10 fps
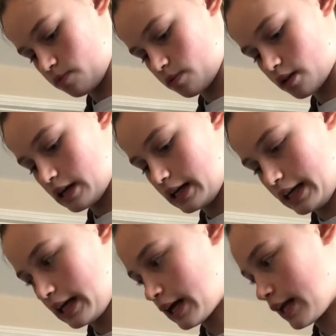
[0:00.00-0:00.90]

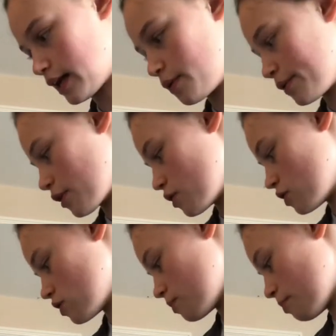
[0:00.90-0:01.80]
leek, and now we're going to
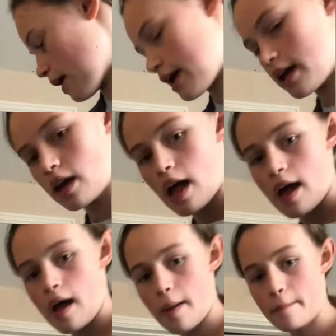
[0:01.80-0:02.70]
spray
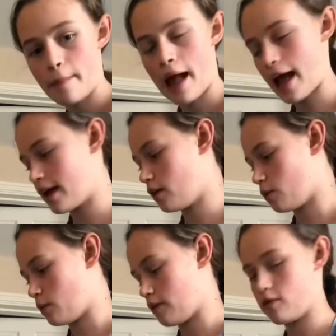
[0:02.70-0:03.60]
a pan
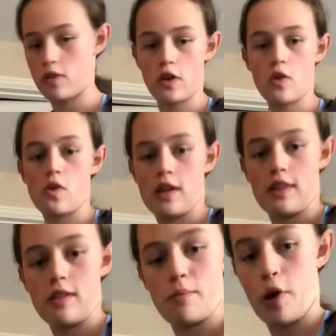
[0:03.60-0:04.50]
with the cooking
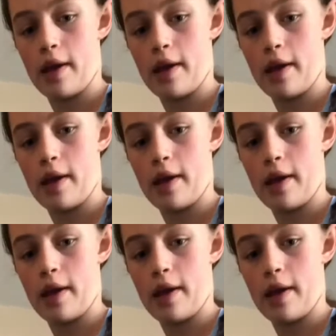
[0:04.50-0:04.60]
spray.